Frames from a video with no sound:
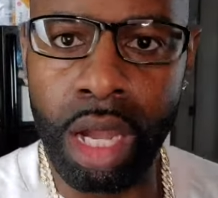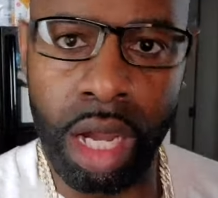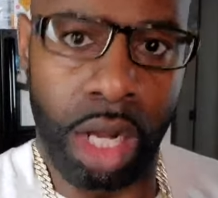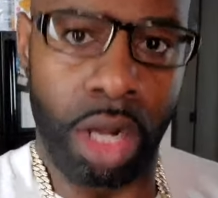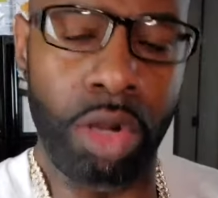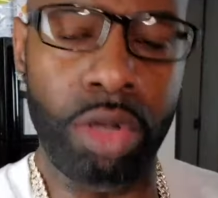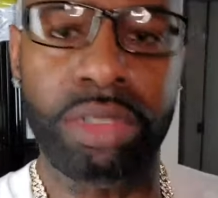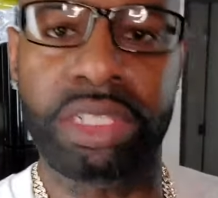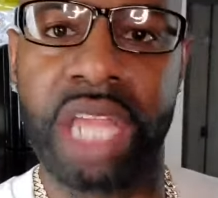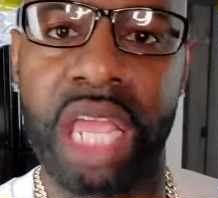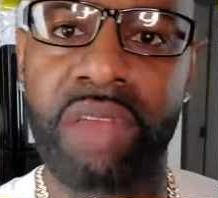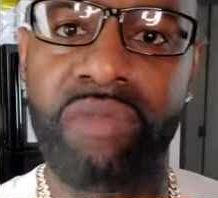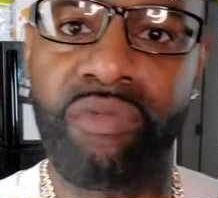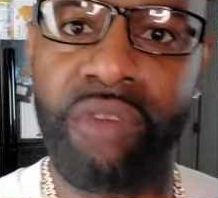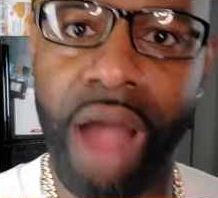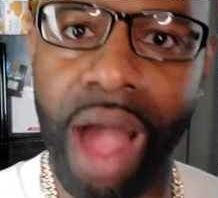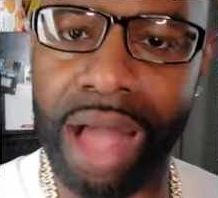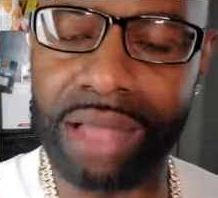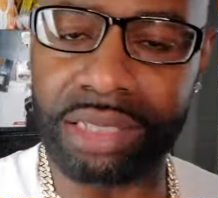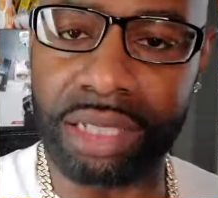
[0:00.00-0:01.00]
Who deep
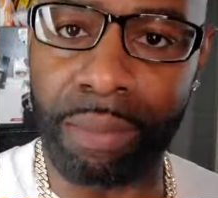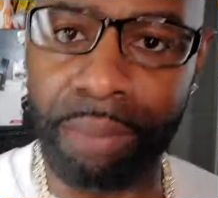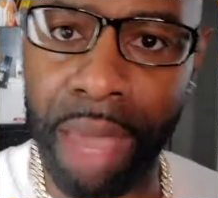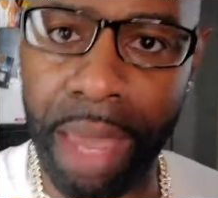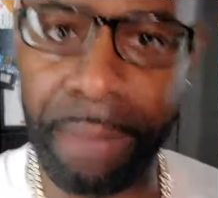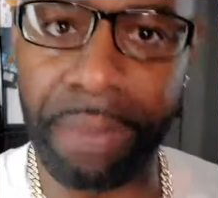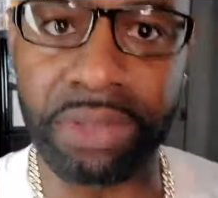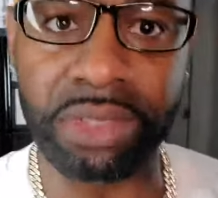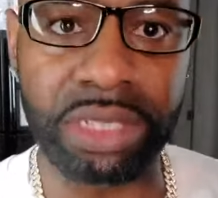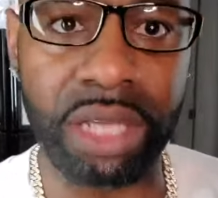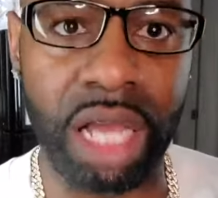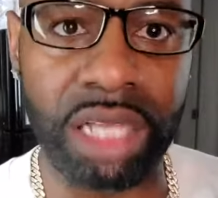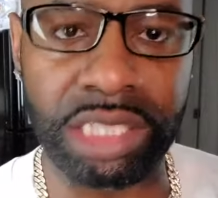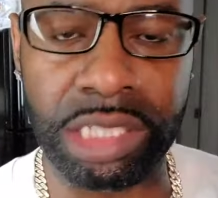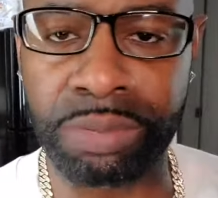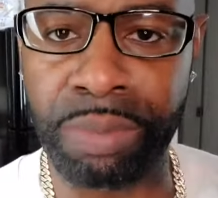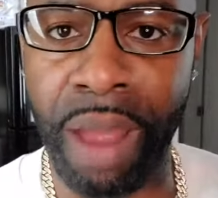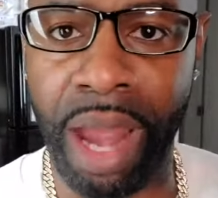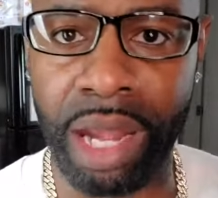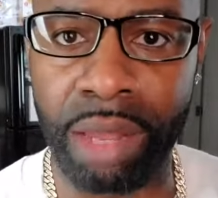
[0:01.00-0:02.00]
fries a maple
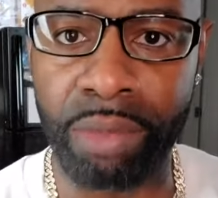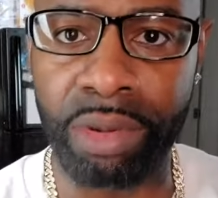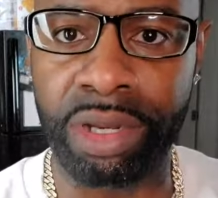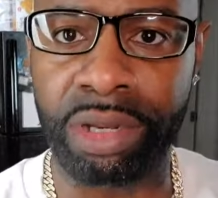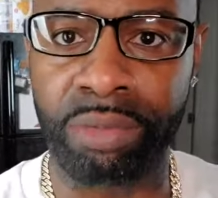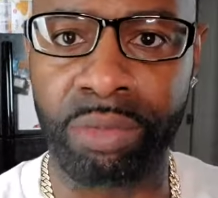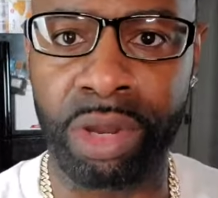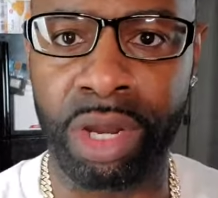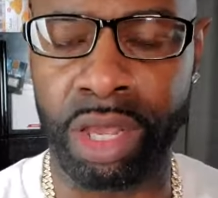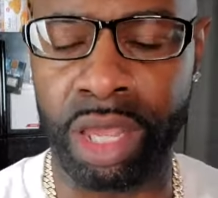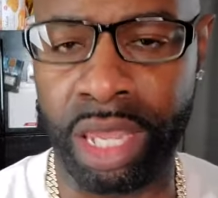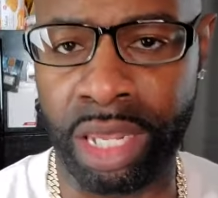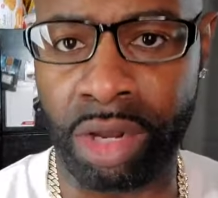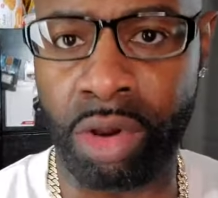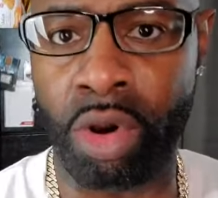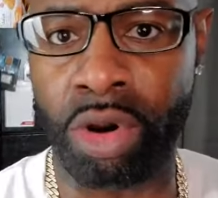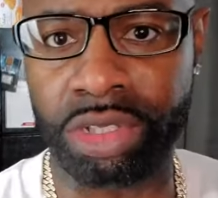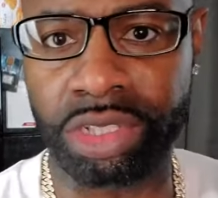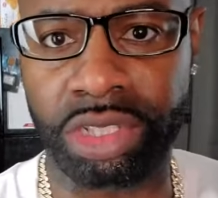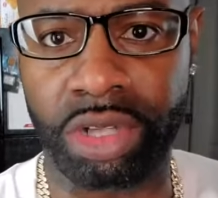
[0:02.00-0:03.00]
sausage patty with in
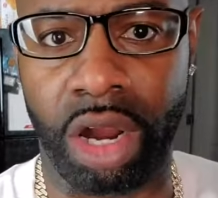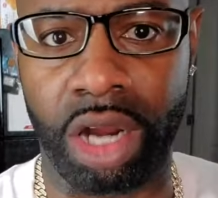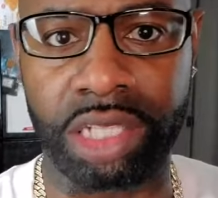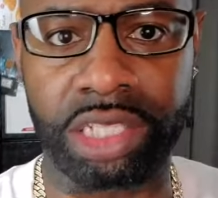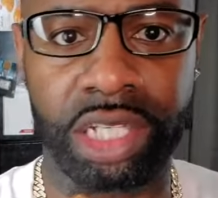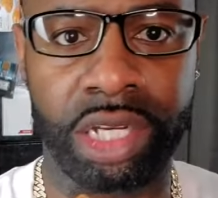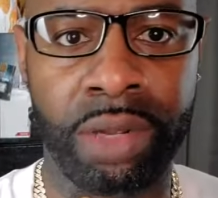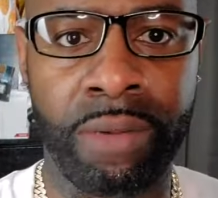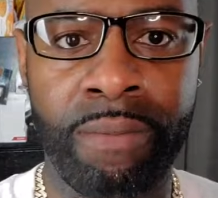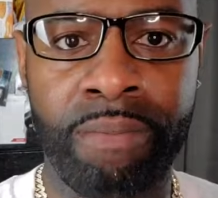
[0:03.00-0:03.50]
cornstarch?